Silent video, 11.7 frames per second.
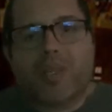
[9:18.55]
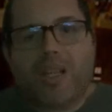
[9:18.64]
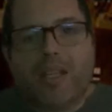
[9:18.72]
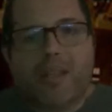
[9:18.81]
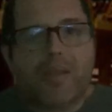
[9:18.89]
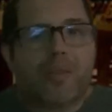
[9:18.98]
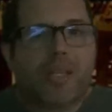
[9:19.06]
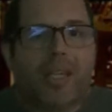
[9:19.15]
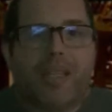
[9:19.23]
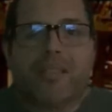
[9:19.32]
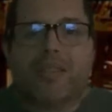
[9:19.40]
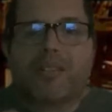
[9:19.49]
either
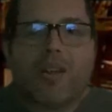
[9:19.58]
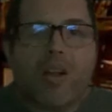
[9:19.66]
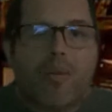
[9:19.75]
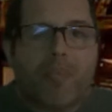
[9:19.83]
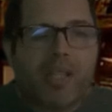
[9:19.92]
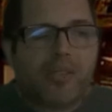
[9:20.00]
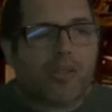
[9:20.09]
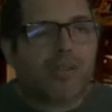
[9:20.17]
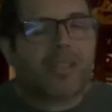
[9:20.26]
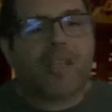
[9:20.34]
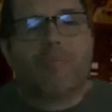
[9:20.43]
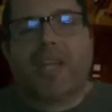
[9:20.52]
in the comments or
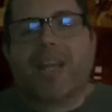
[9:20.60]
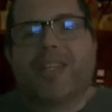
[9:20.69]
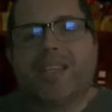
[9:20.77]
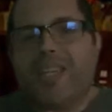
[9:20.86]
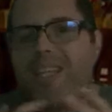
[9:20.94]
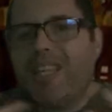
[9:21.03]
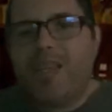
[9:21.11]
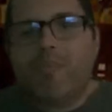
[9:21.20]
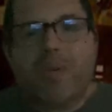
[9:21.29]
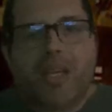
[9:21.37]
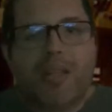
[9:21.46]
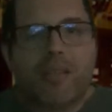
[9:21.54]
send me an
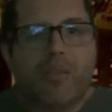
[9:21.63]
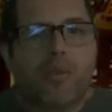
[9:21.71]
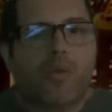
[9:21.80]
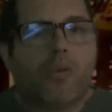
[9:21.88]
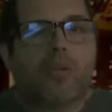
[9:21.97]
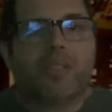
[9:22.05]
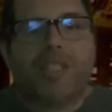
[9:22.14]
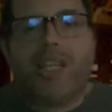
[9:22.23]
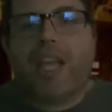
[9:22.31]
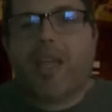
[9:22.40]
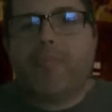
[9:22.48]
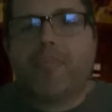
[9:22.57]
email or
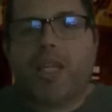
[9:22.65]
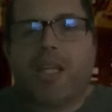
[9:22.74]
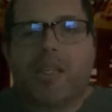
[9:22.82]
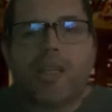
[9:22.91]
DM me